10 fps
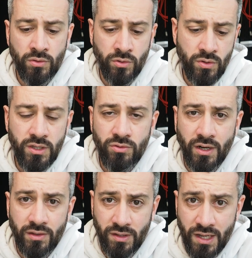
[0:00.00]
So you need to
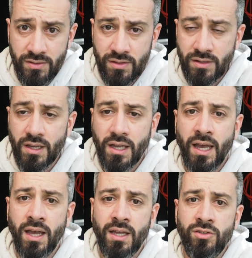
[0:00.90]
run tests
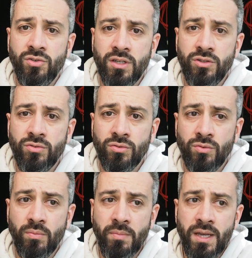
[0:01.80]
and you need
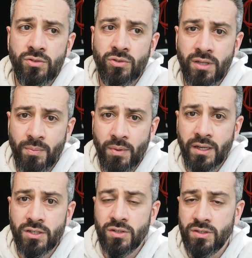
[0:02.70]
to make sure the
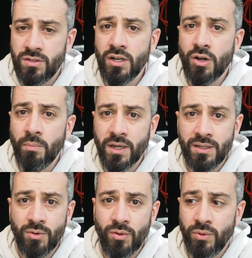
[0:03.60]
application is still
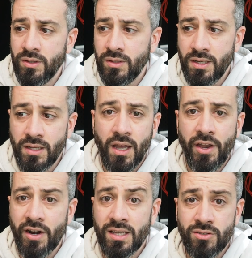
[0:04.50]
compatible with the
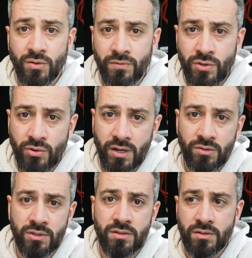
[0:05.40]
rest of your
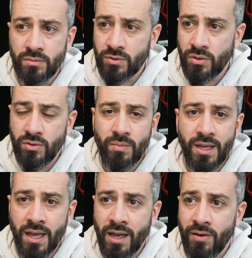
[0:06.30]
ecosystem. So you may
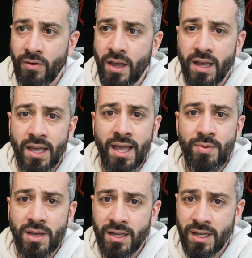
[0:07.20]
have
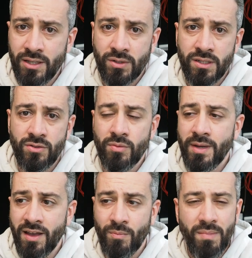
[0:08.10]
API gateways, you may
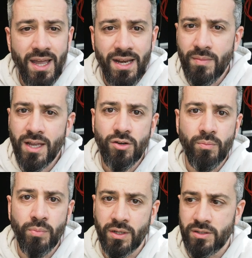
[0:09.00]
have many
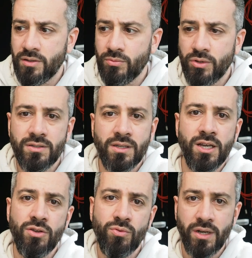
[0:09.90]
components. I don't want to
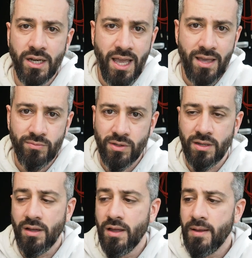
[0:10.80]
scare you with names
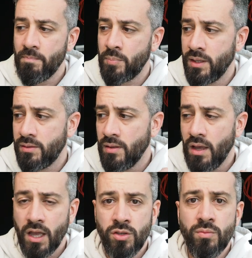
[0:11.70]
here, but
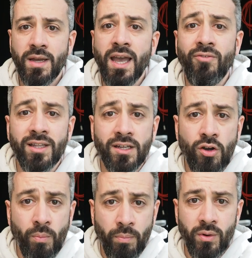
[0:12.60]
you may have other
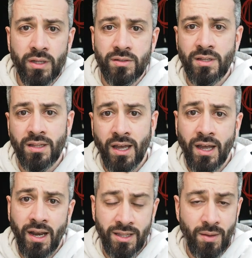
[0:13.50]
components that
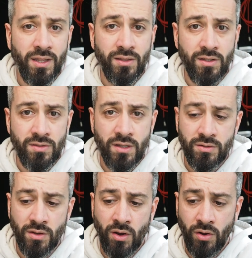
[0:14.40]
are
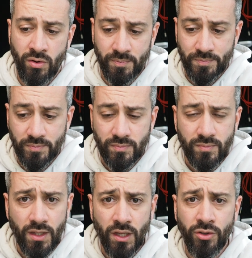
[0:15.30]
dependencies, or
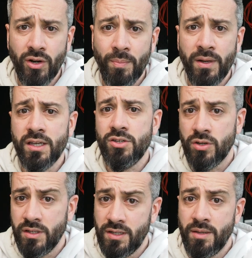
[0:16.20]
your
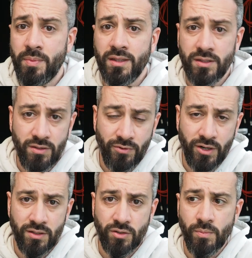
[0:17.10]
application is a dependency
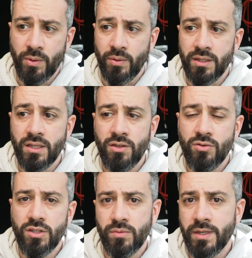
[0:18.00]
for other component, and you
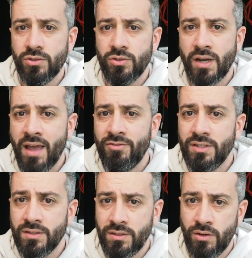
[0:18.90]
need to make sure
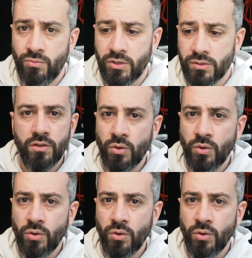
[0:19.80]
everything still works.